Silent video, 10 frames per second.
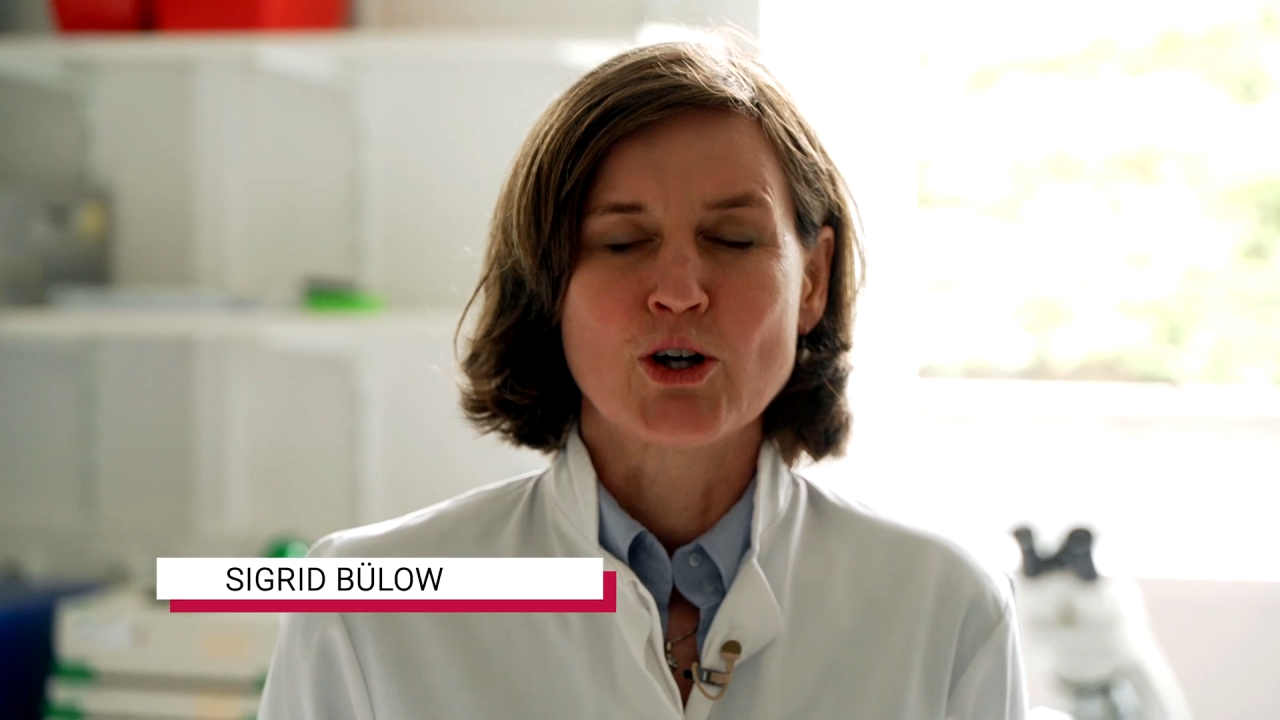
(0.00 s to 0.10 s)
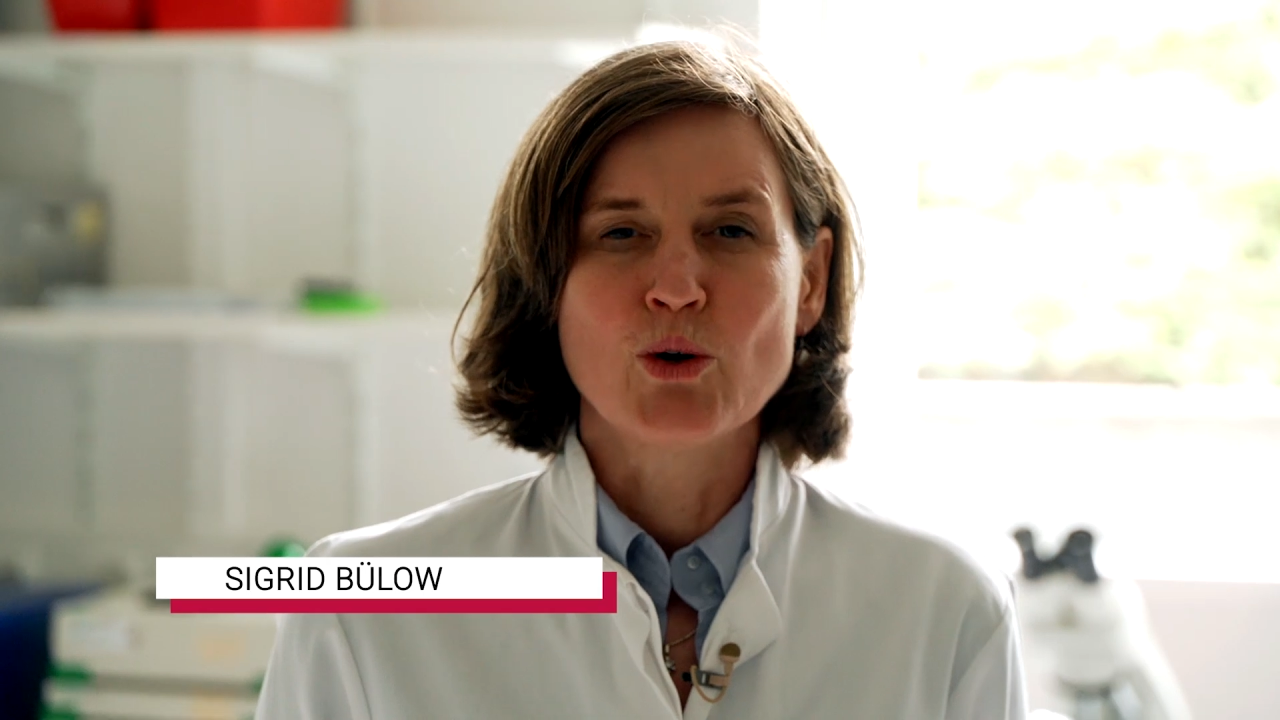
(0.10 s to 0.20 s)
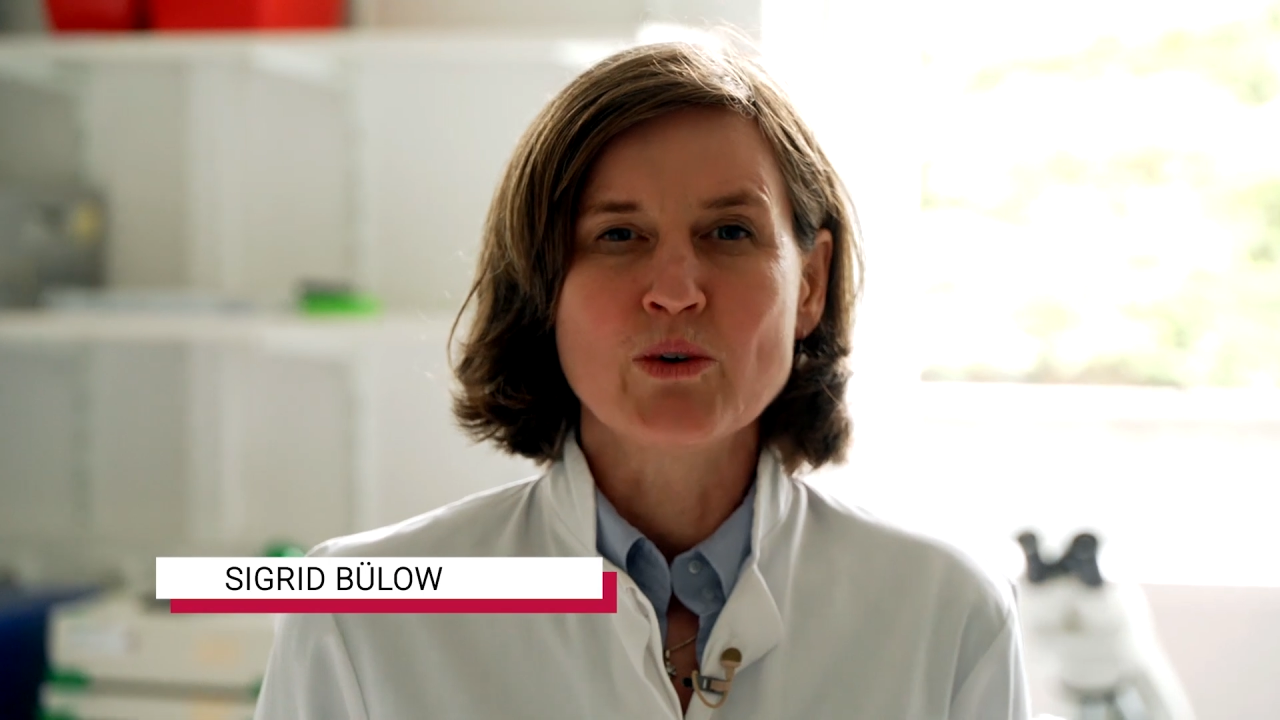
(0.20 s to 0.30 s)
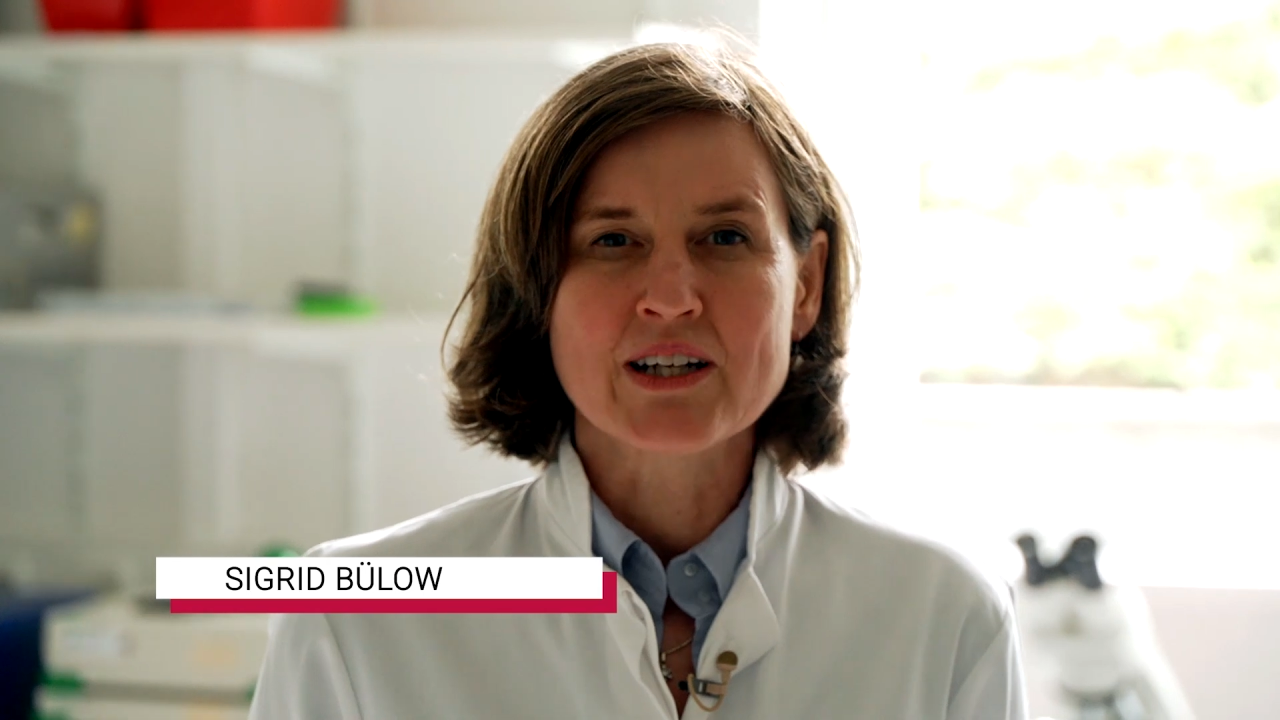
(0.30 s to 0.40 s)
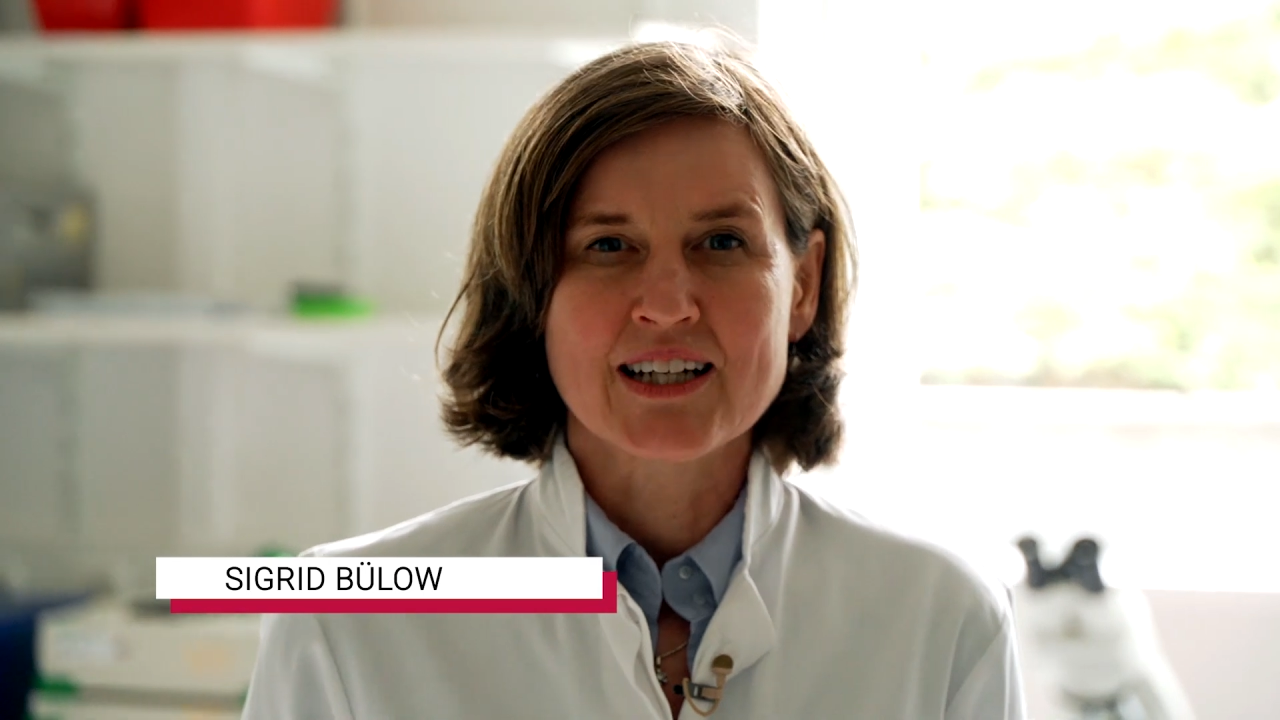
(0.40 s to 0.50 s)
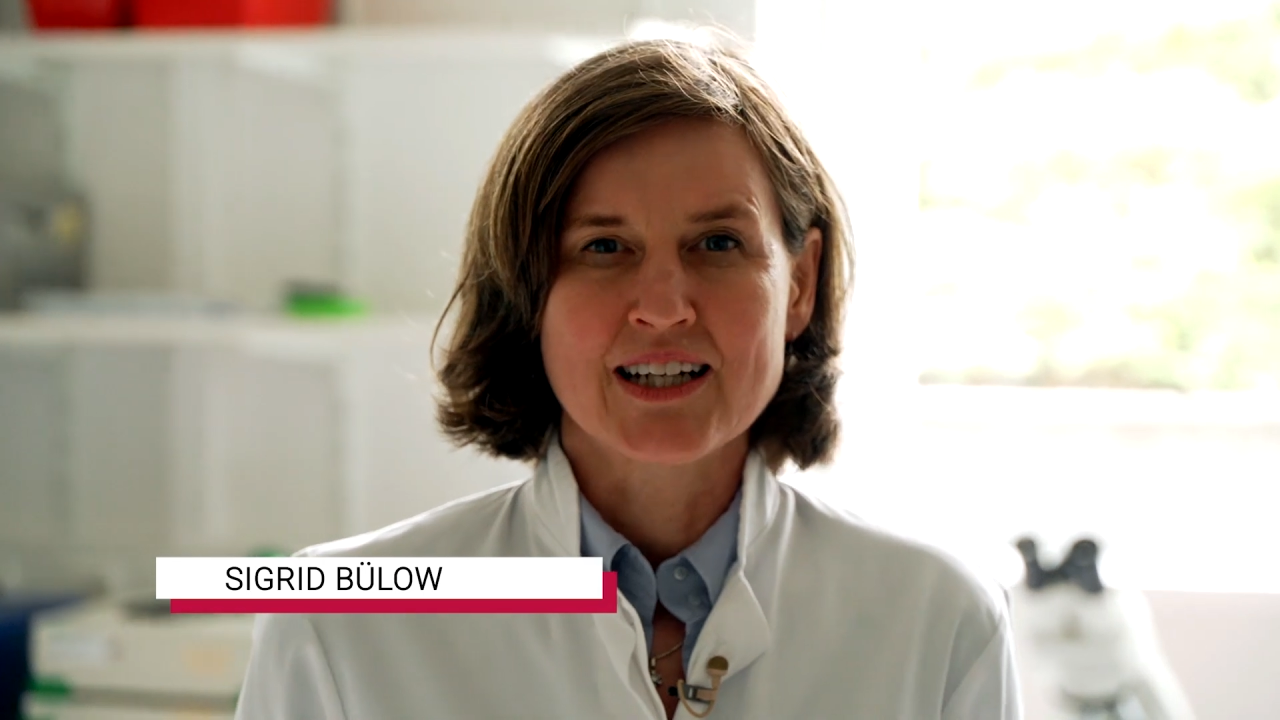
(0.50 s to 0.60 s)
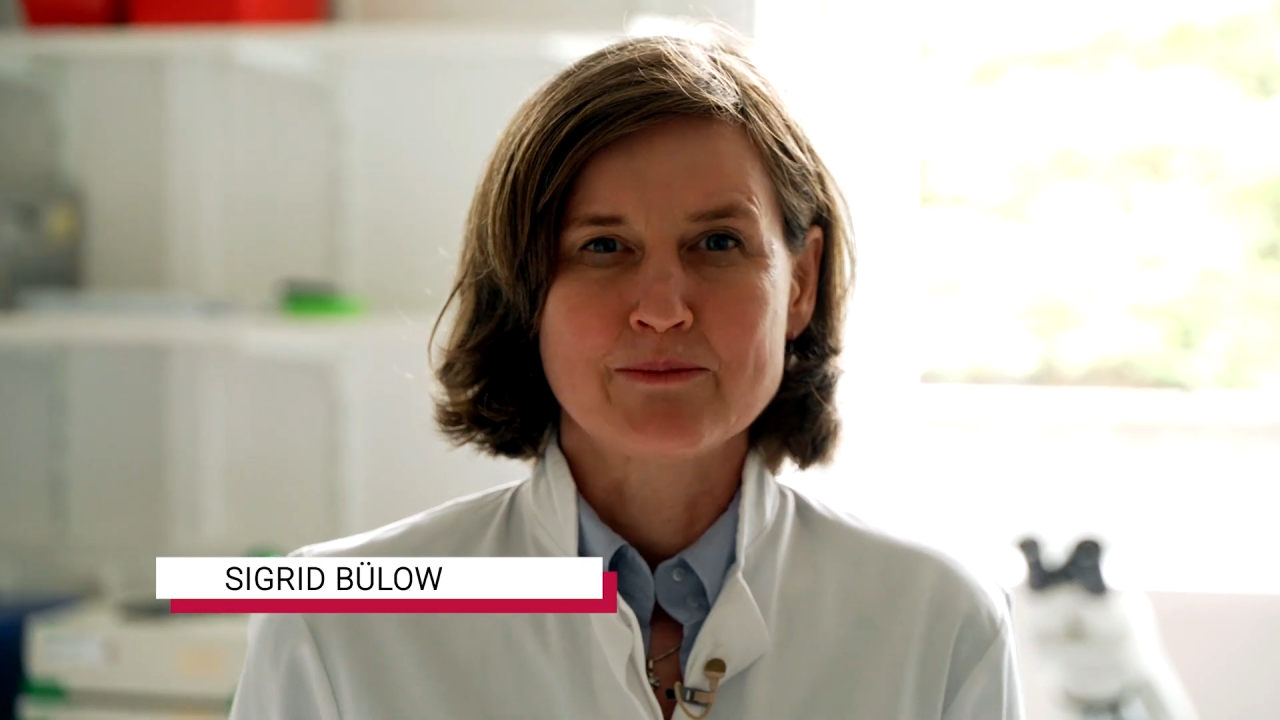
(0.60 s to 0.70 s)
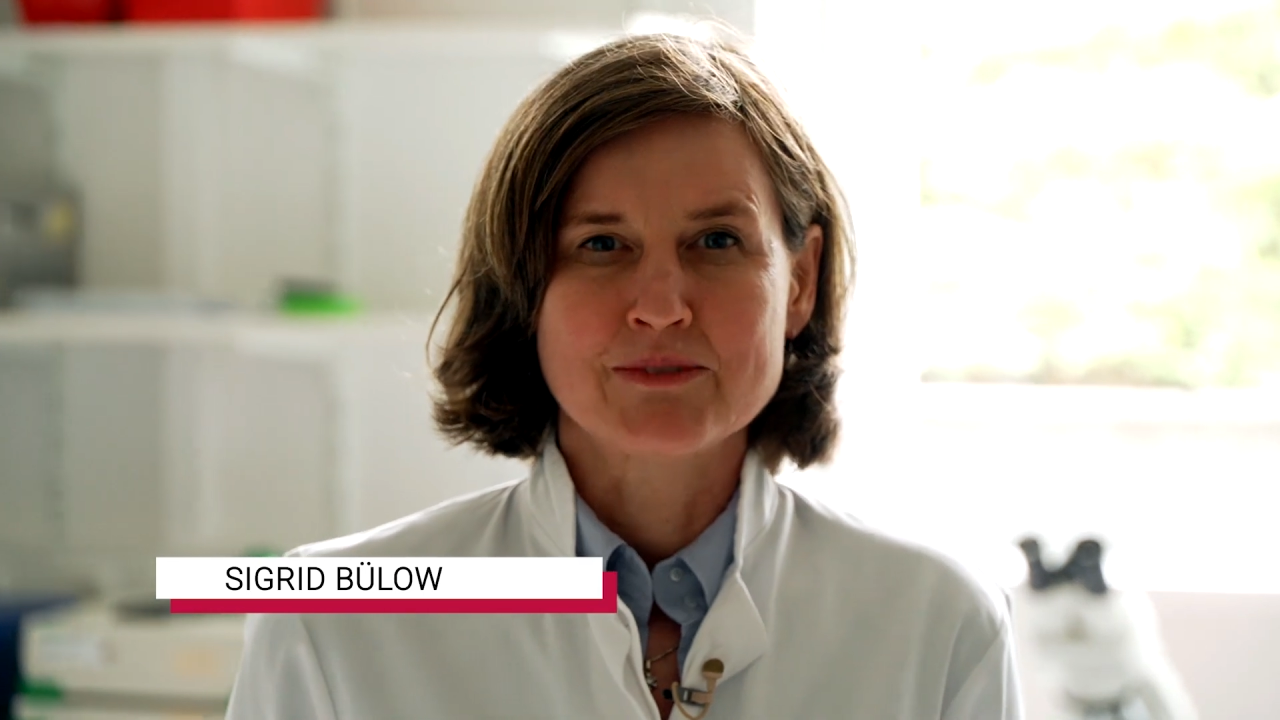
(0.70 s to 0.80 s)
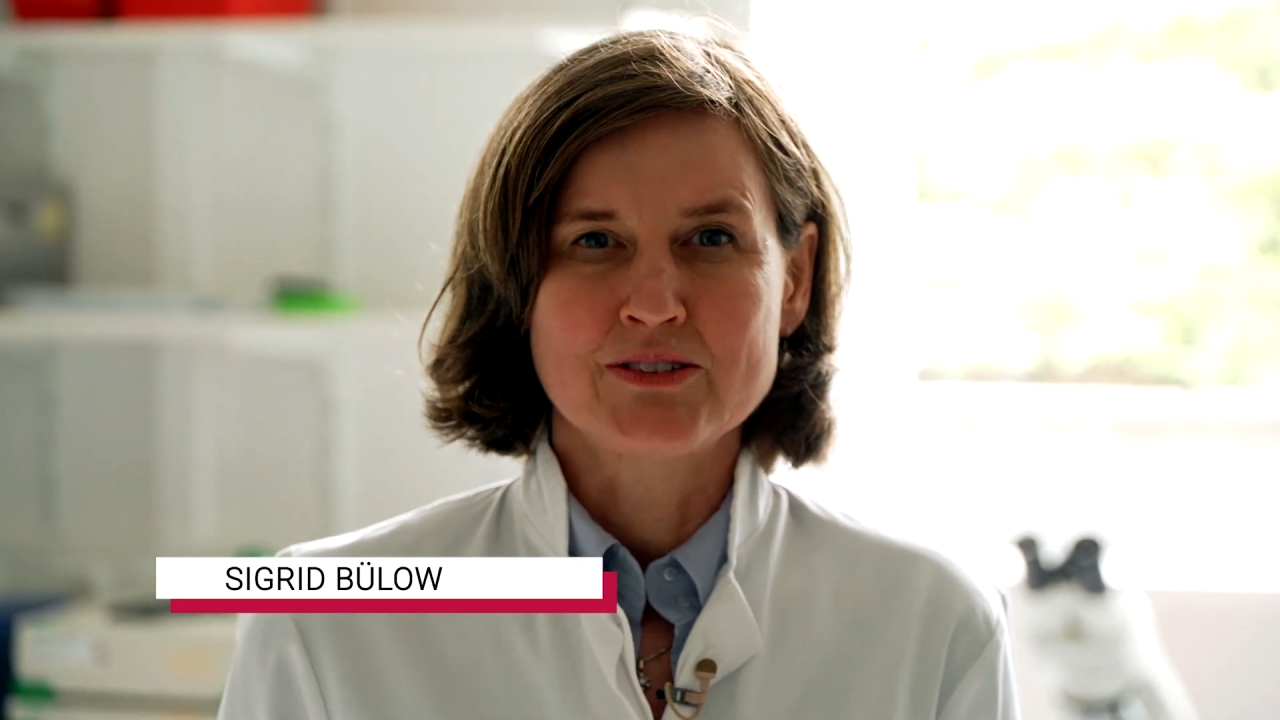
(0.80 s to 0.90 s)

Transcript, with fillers: overcome